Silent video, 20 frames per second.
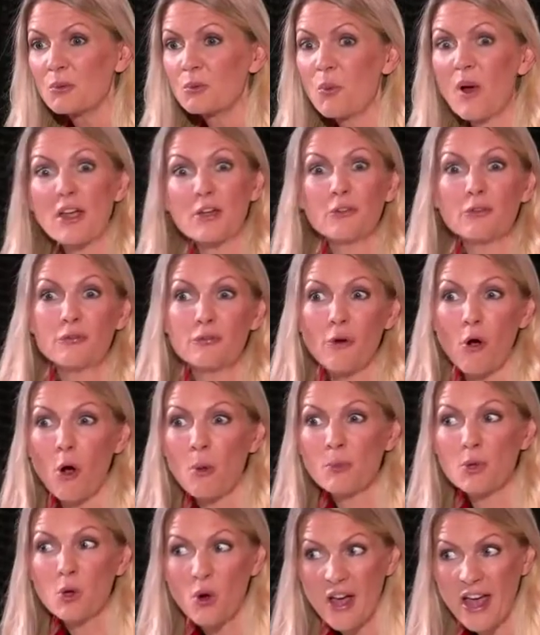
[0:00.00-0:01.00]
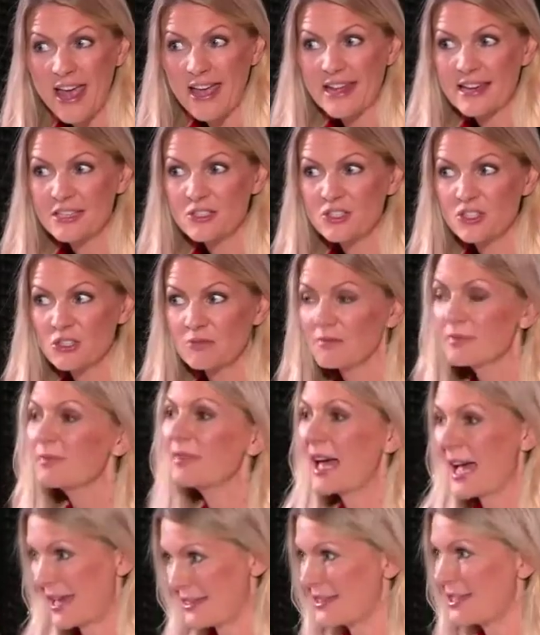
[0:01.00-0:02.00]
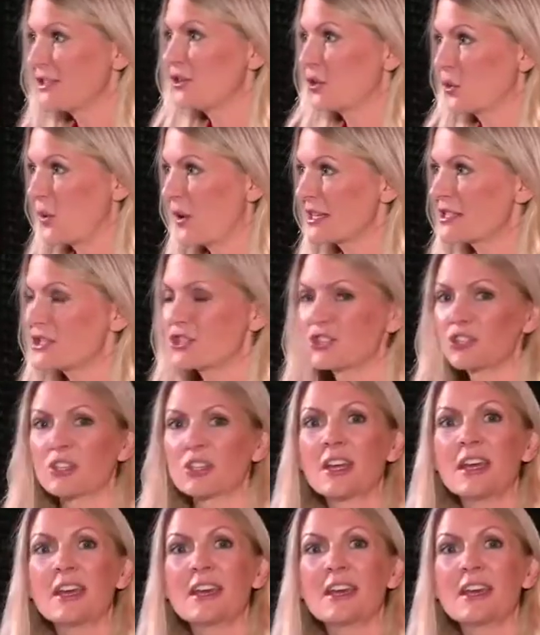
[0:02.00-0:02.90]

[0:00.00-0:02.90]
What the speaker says: where you're from, your age, and then your question.